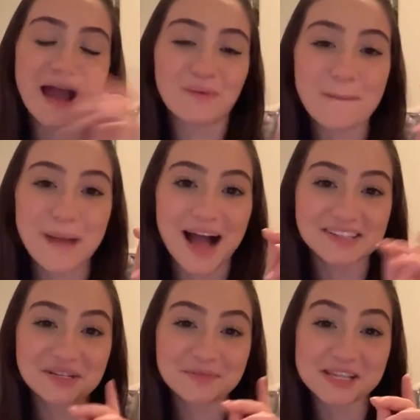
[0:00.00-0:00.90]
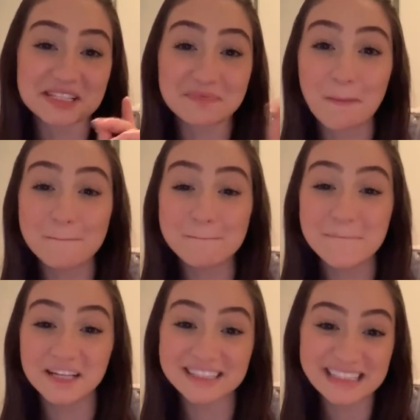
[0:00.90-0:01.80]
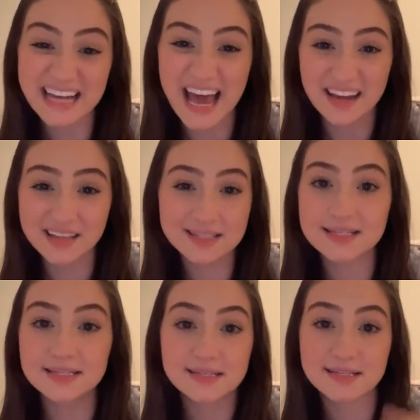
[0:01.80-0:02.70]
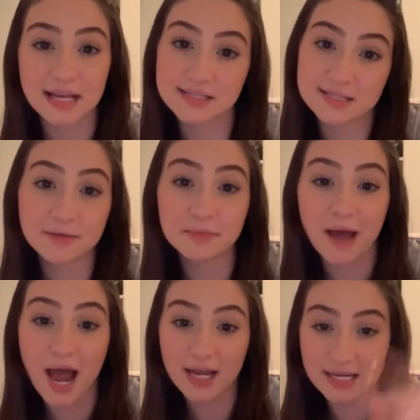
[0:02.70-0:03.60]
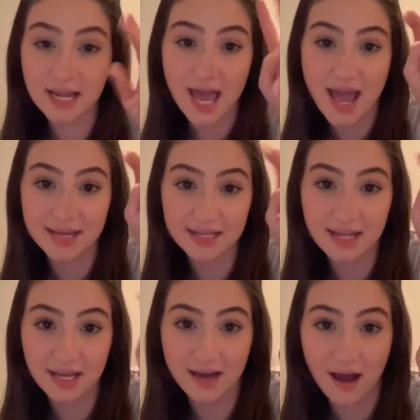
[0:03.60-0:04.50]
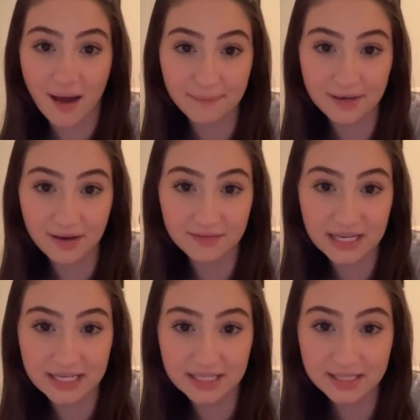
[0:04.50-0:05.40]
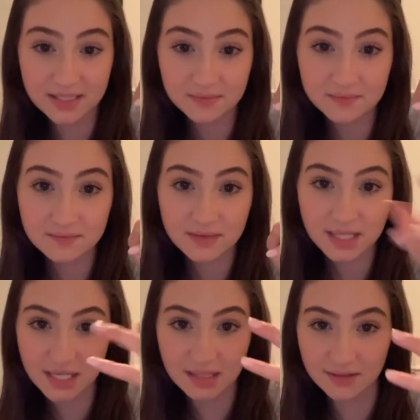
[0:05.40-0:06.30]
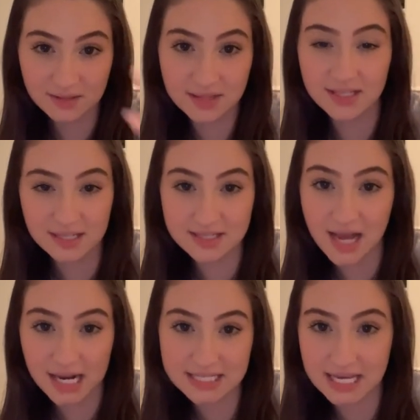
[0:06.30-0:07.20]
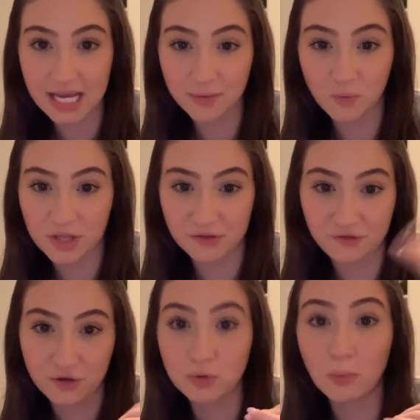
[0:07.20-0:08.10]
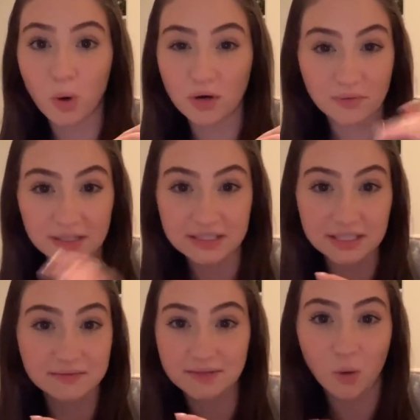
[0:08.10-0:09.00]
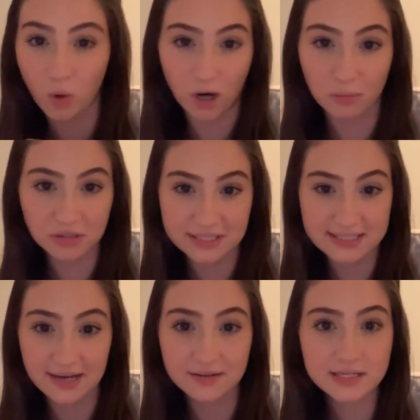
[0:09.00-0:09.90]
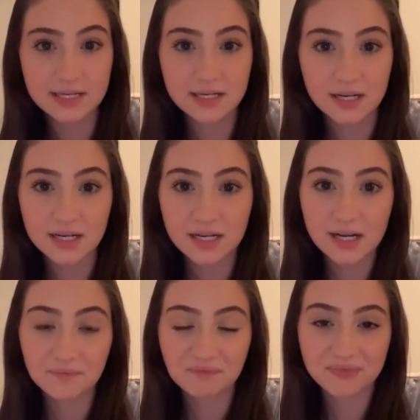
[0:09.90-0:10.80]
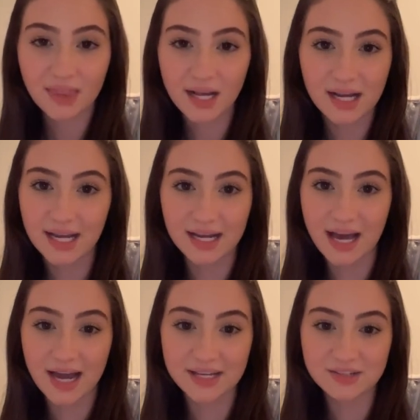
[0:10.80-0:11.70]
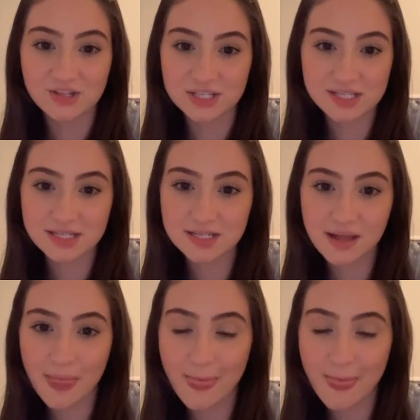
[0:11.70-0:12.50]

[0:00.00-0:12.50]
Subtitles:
I went back to him, sent him a million edits. He sends me back an edited copy of it. It looked the exact same with a few more really horrible details. And I just...